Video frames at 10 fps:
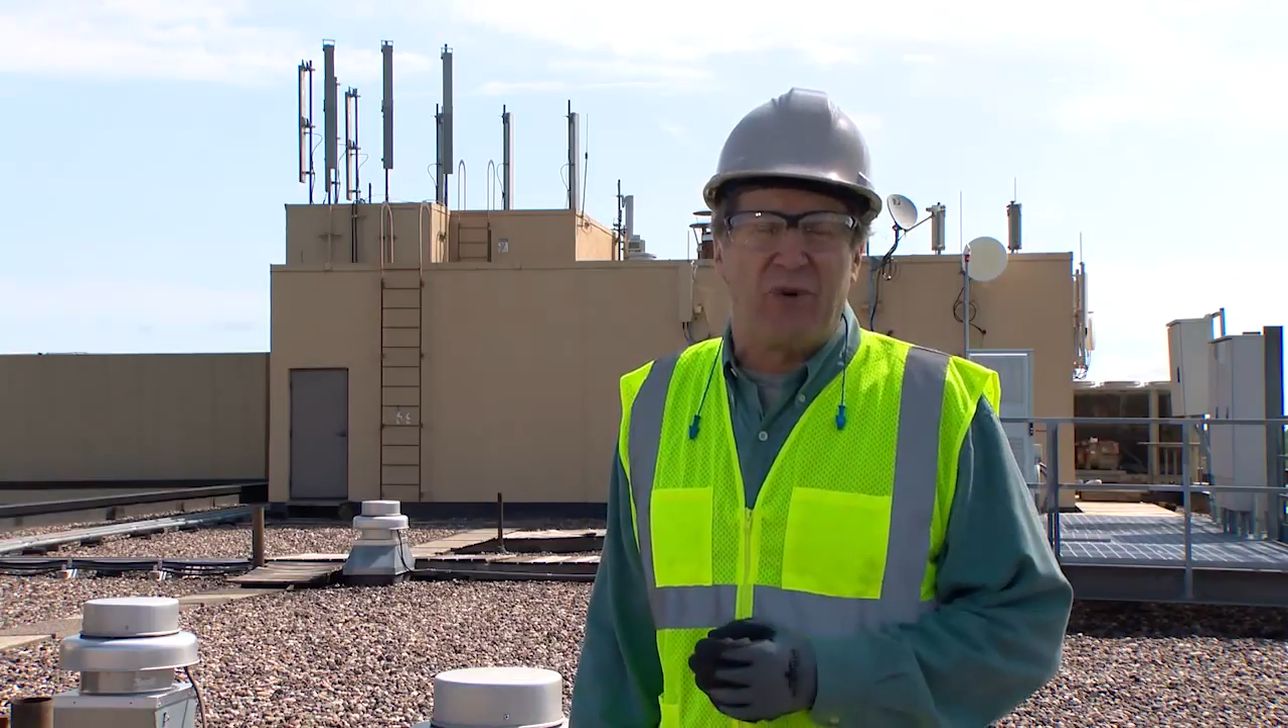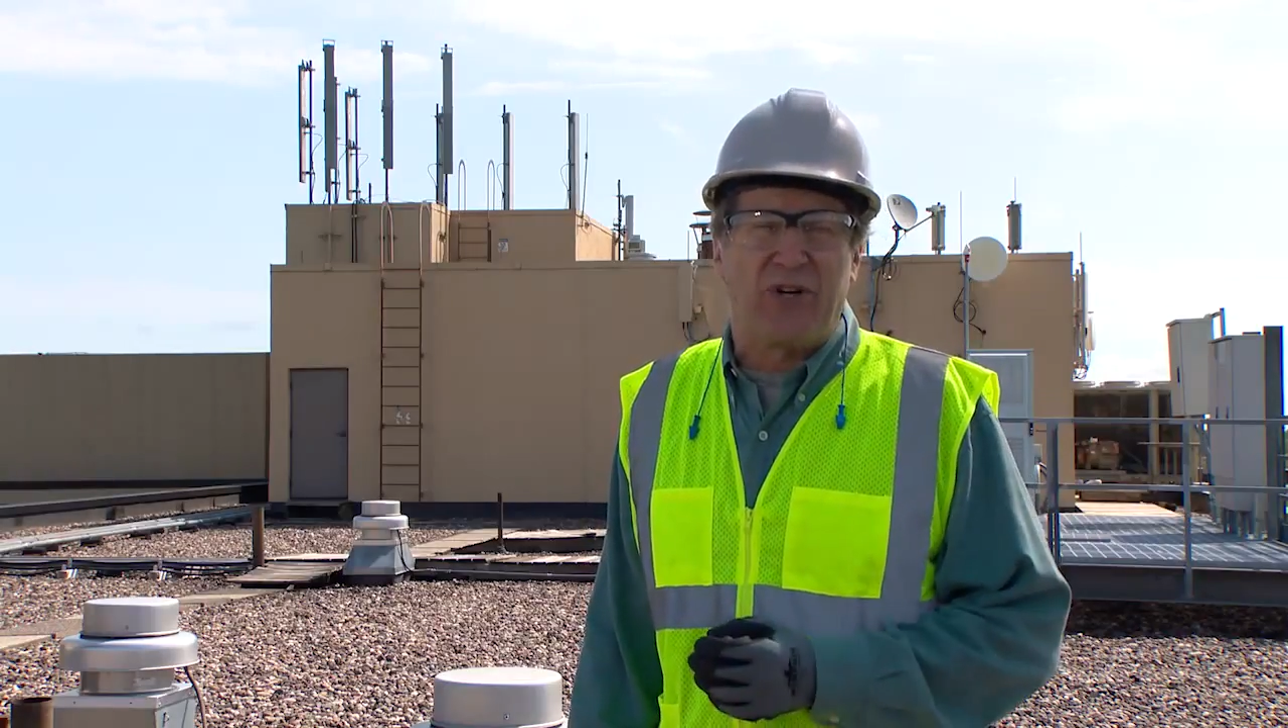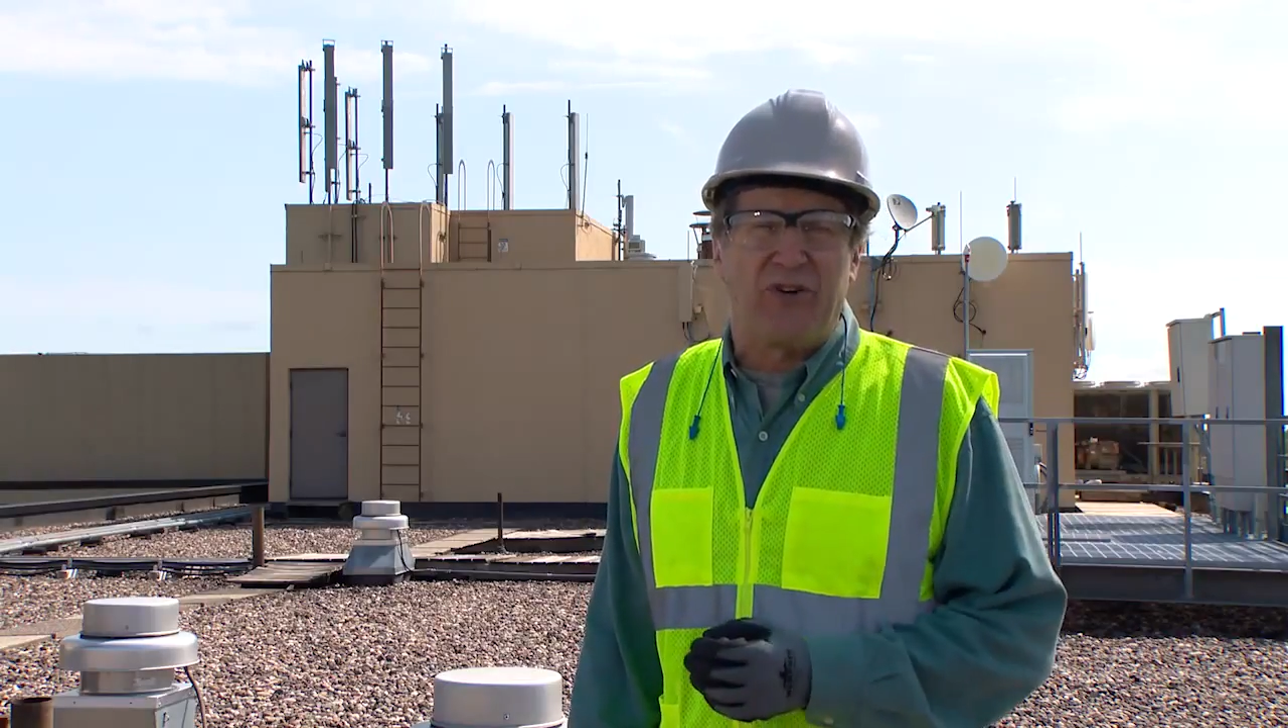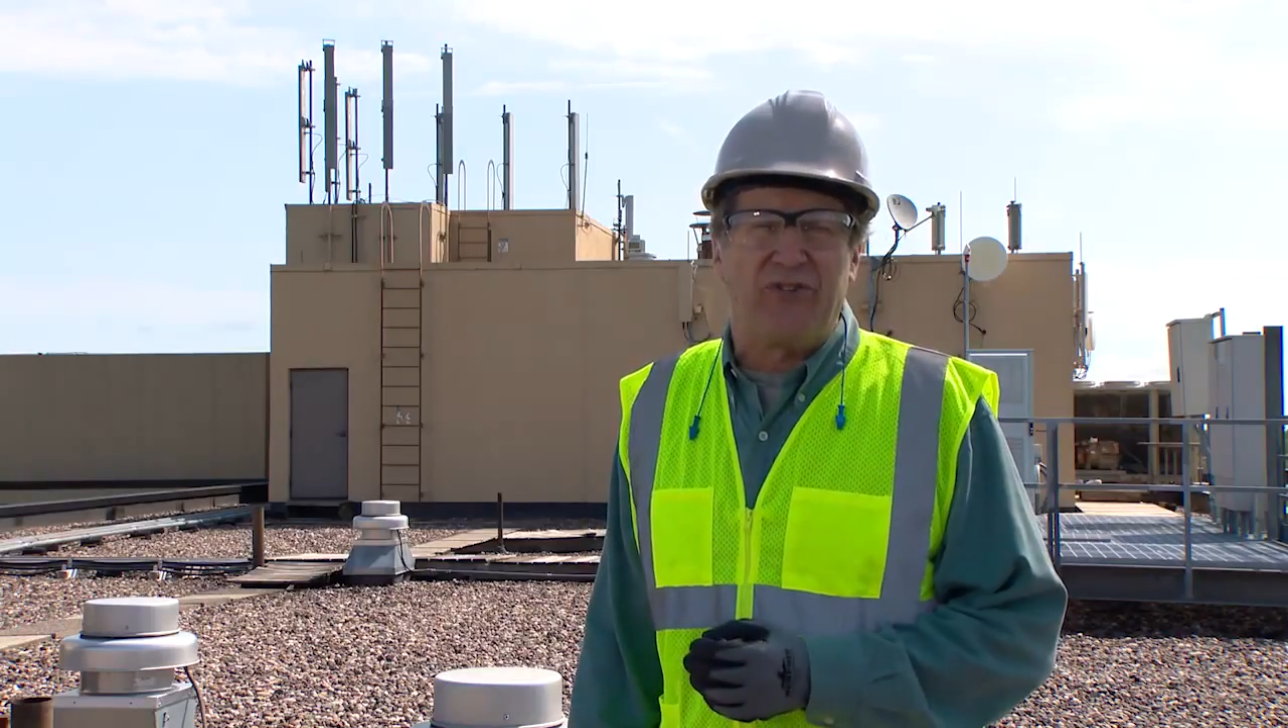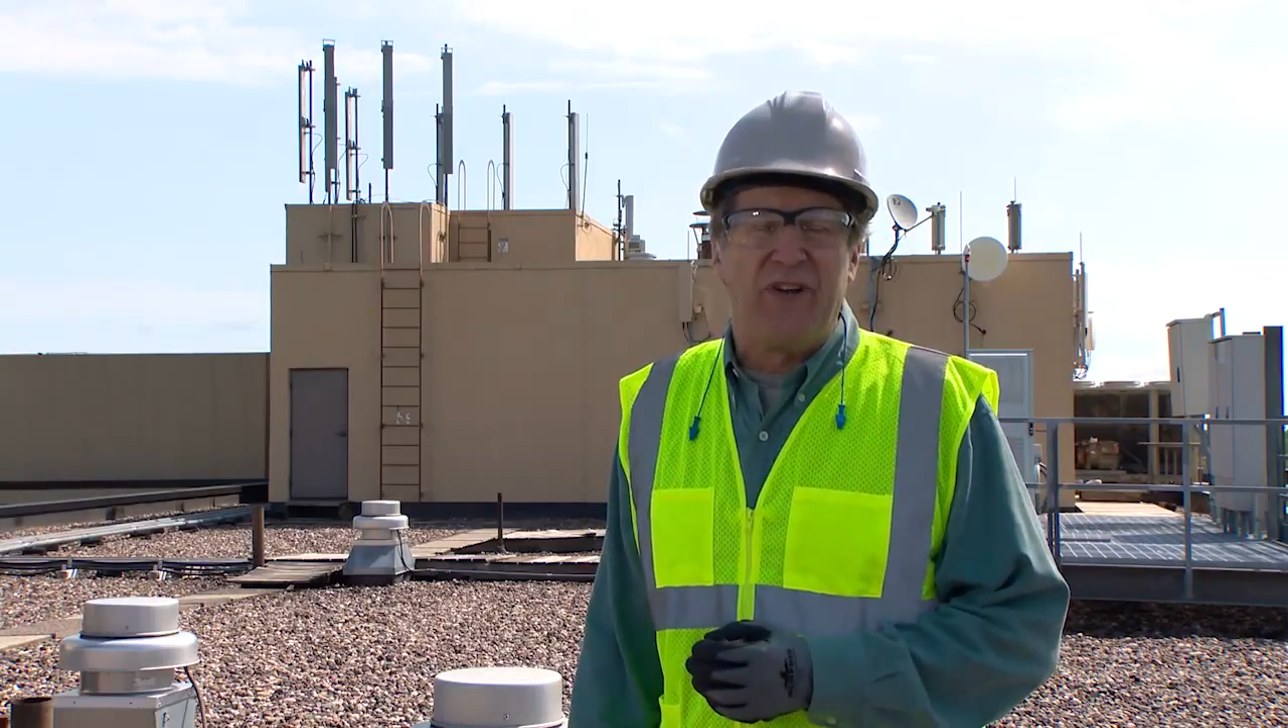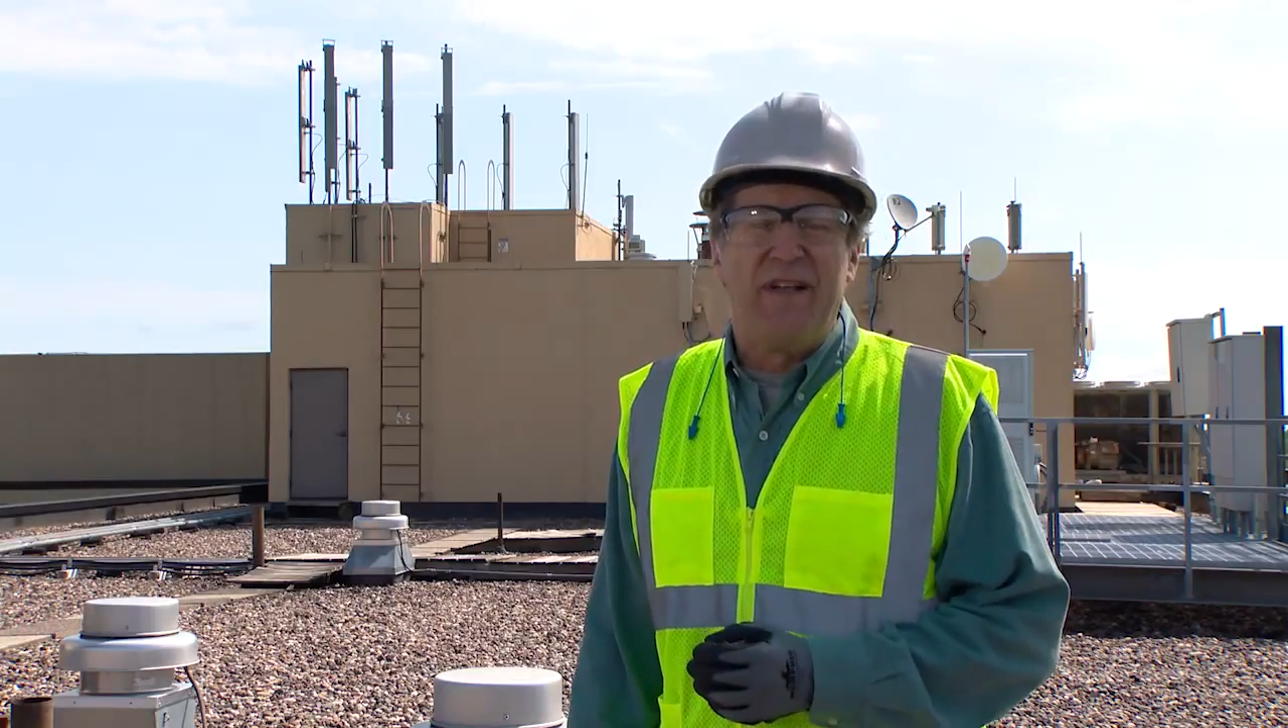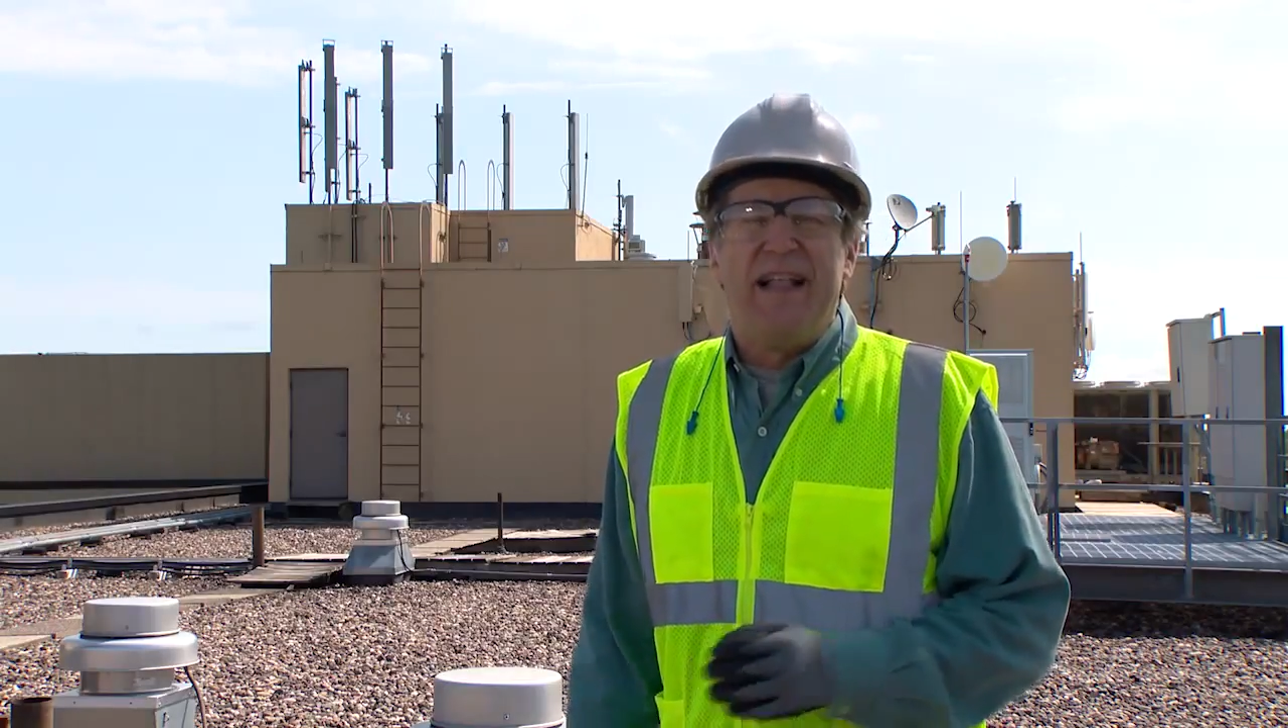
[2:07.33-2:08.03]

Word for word: workers